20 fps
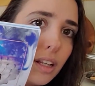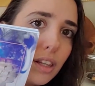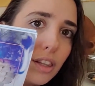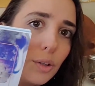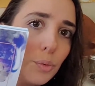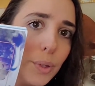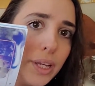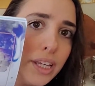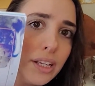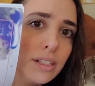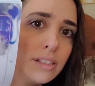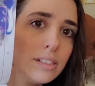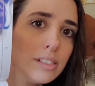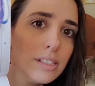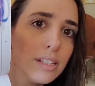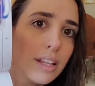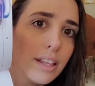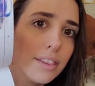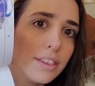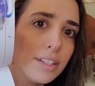The wings,
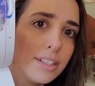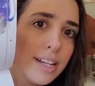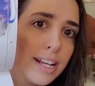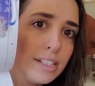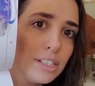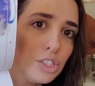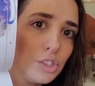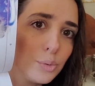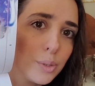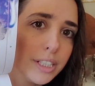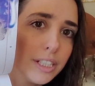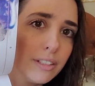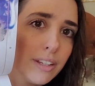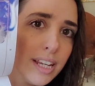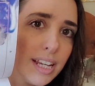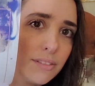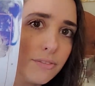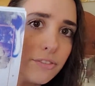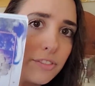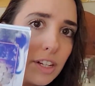the nest where you
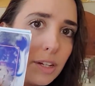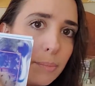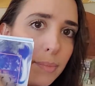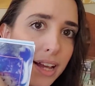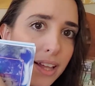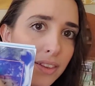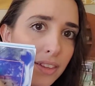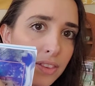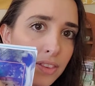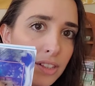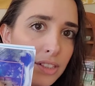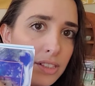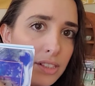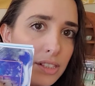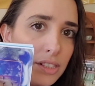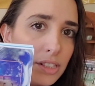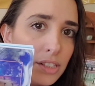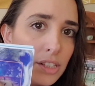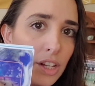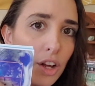came from, and then this
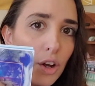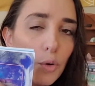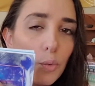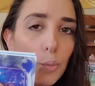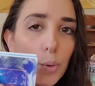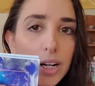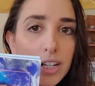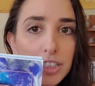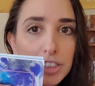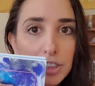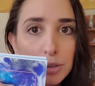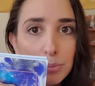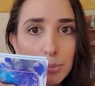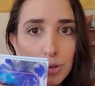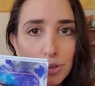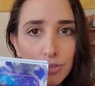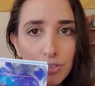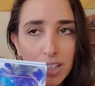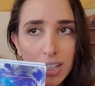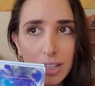is where you're
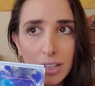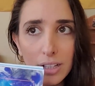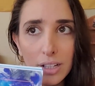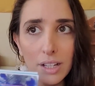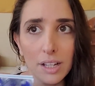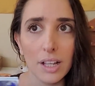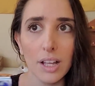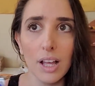moving.